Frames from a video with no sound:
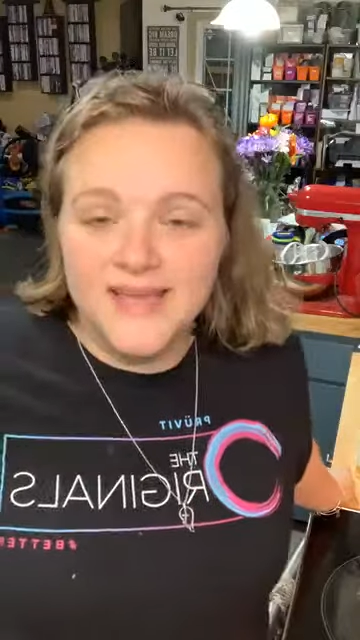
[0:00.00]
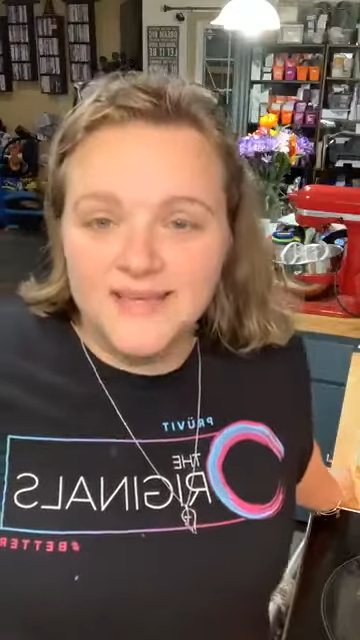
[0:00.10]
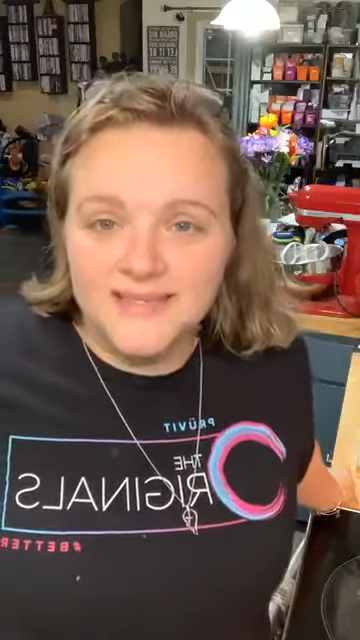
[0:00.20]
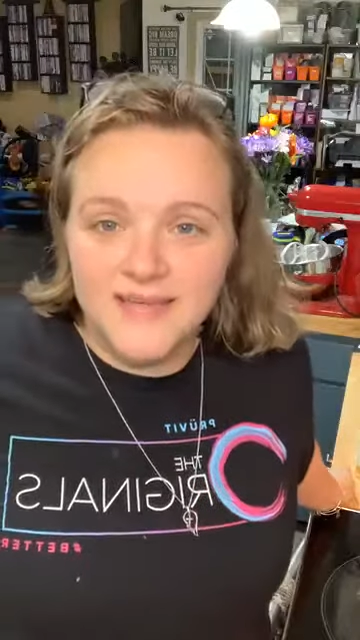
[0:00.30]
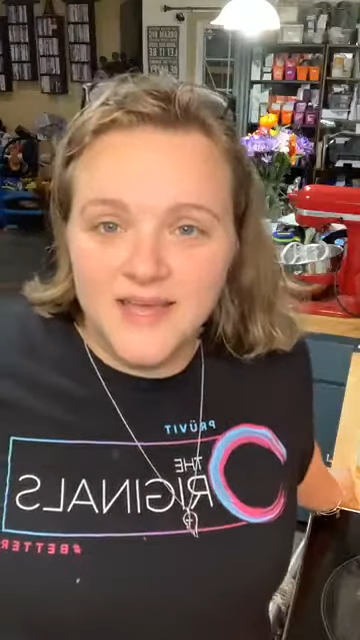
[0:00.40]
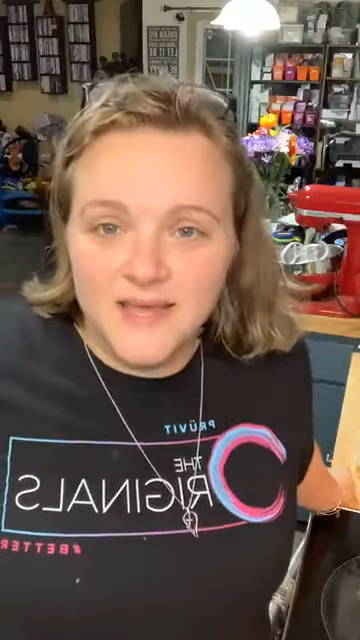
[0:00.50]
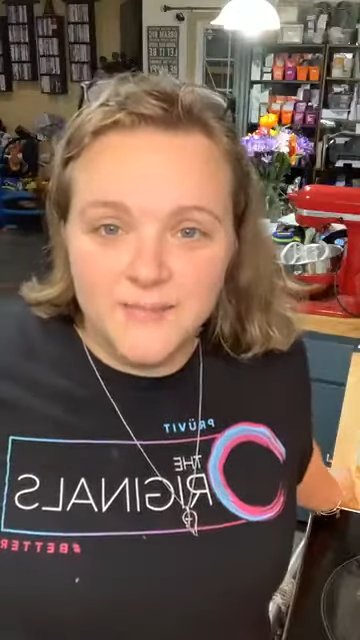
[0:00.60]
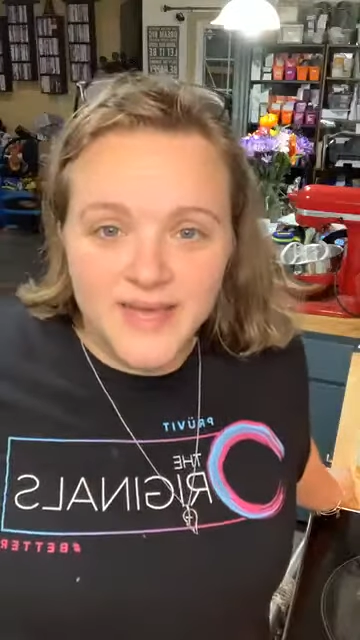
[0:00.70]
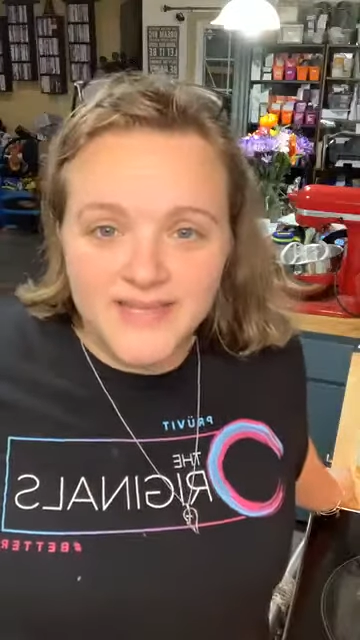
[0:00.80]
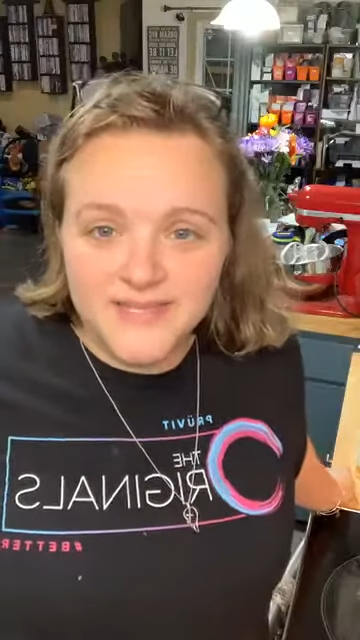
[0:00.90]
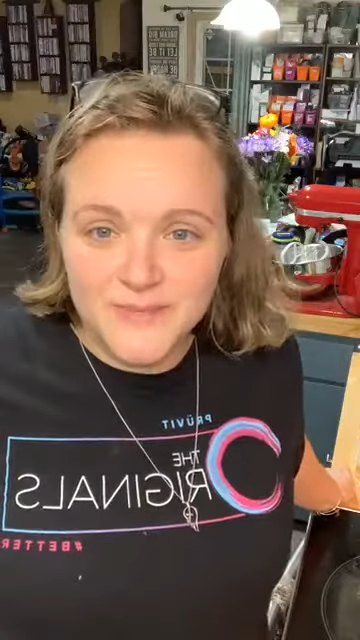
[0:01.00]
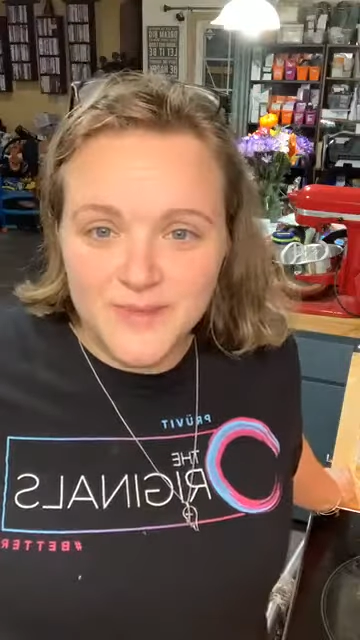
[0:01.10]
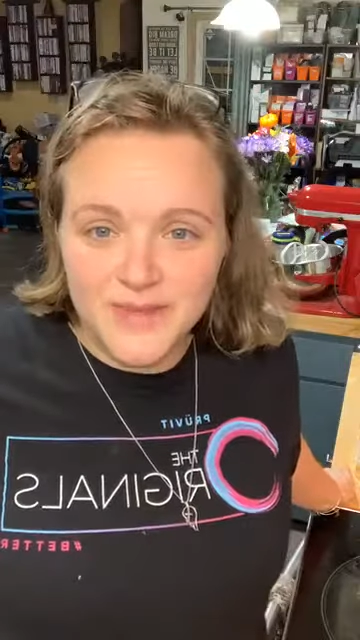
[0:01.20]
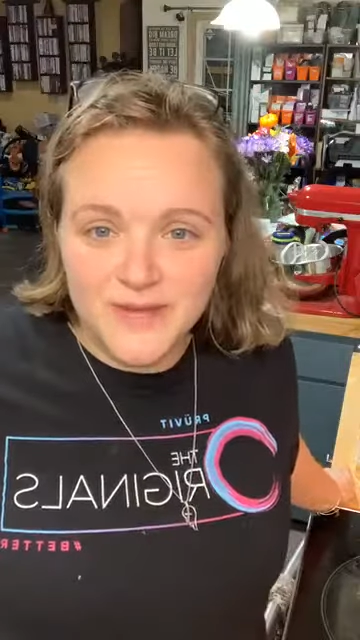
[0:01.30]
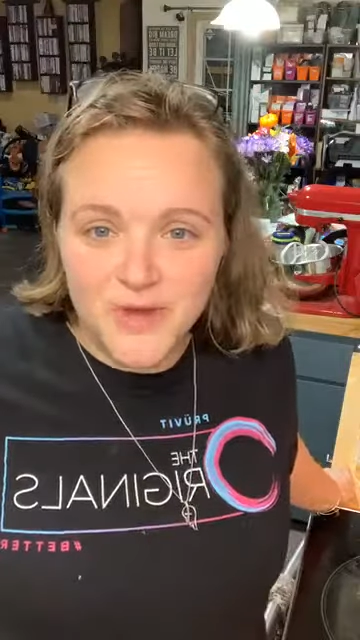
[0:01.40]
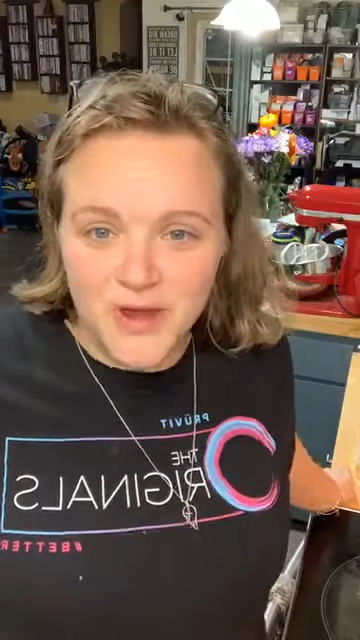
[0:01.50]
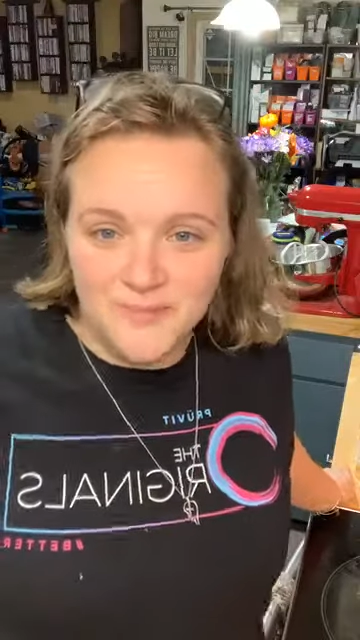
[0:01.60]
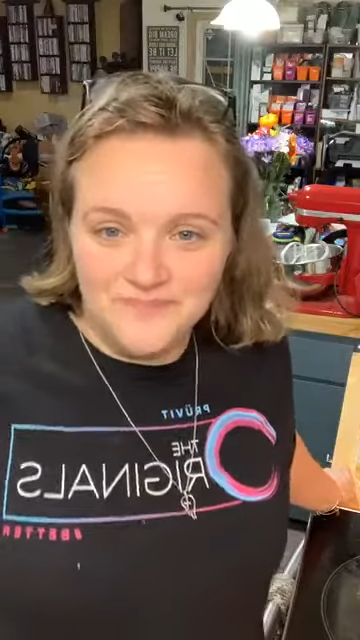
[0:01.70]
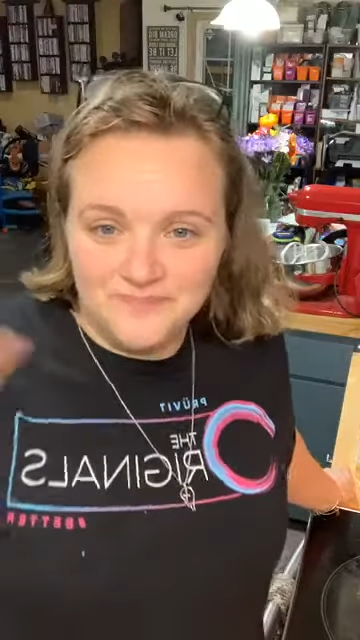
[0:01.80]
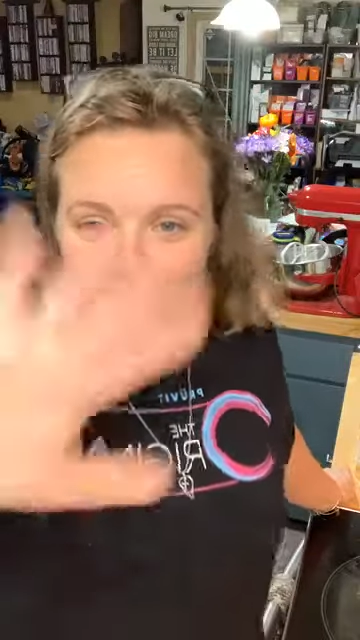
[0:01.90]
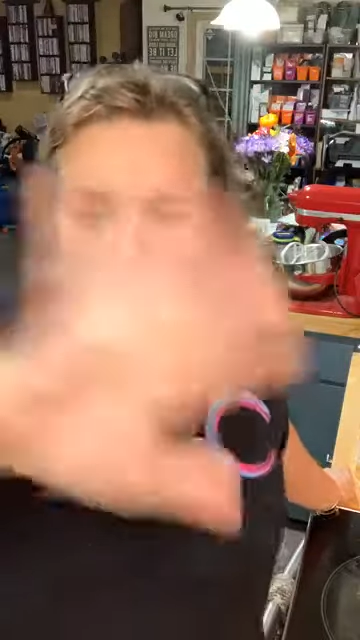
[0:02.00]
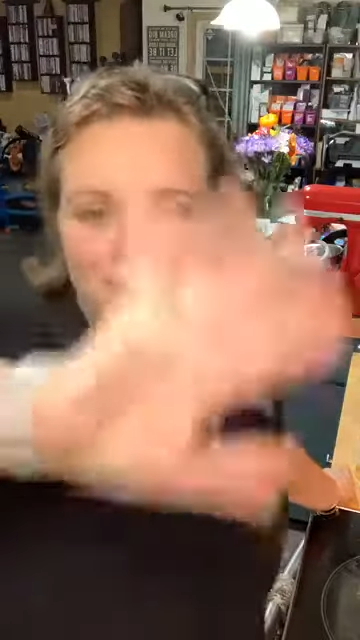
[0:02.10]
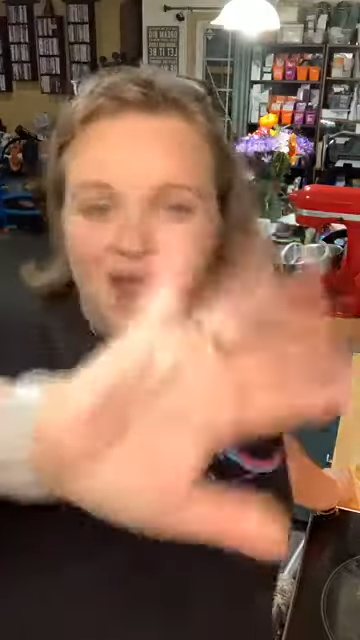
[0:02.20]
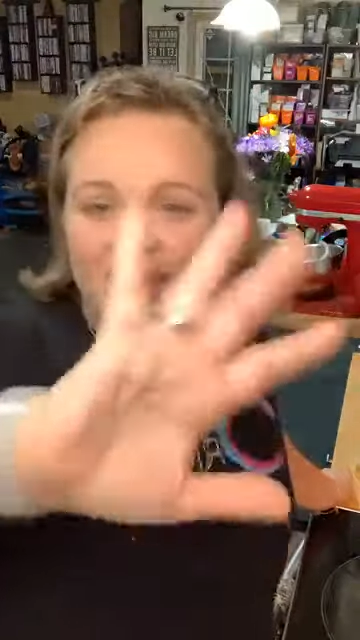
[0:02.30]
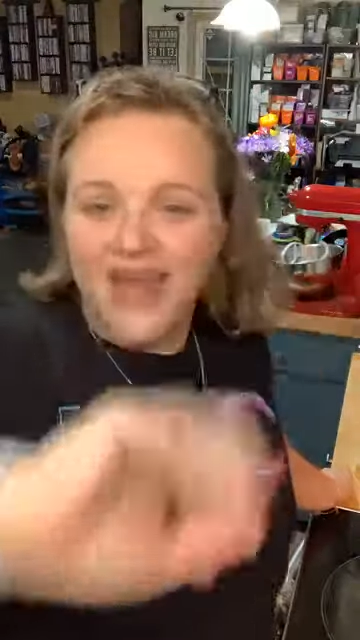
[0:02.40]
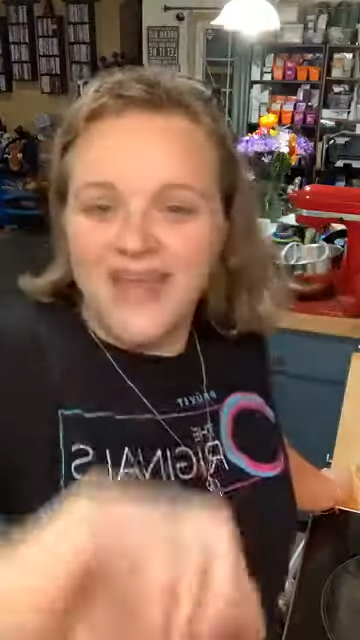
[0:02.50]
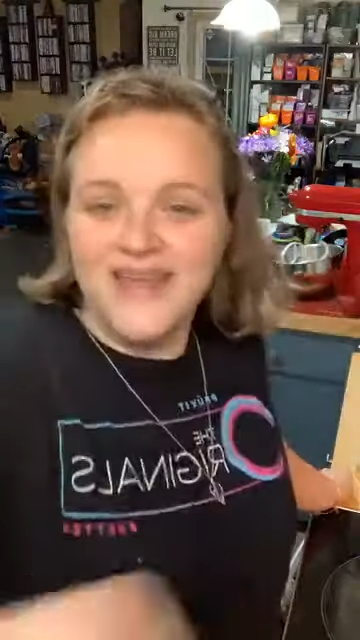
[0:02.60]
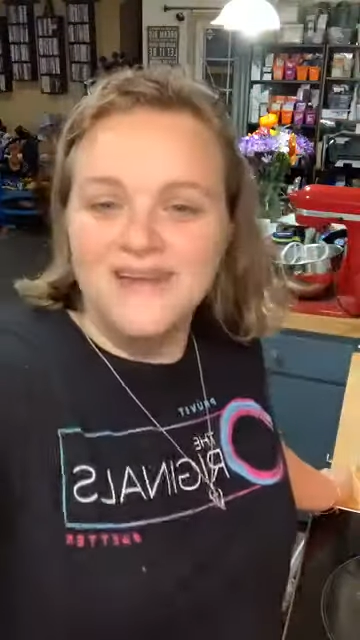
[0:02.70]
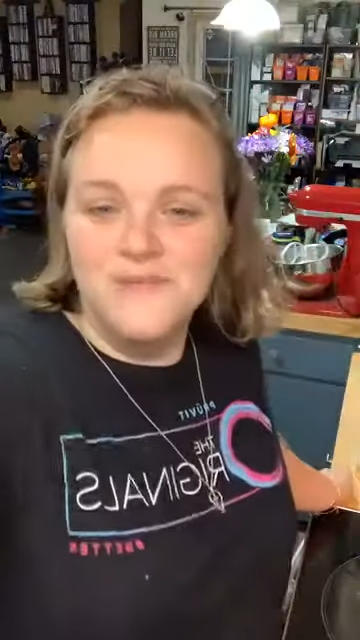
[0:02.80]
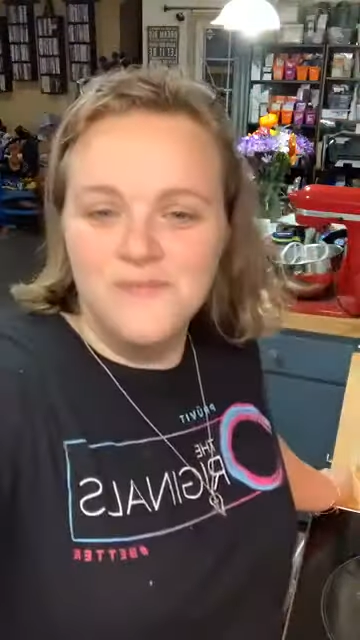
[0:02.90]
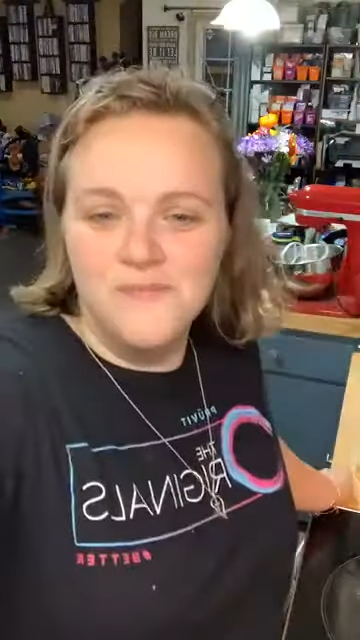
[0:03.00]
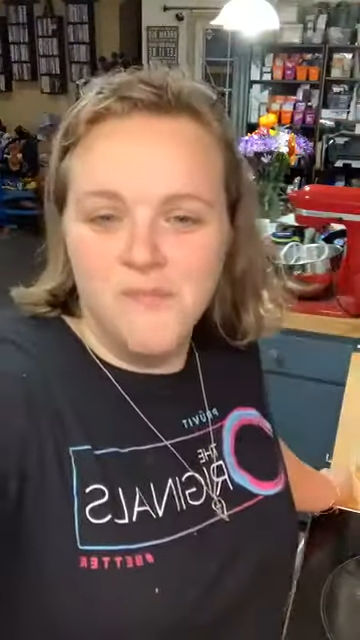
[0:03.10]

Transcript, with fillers: And uh, come back and see me again tomorrow. Bye.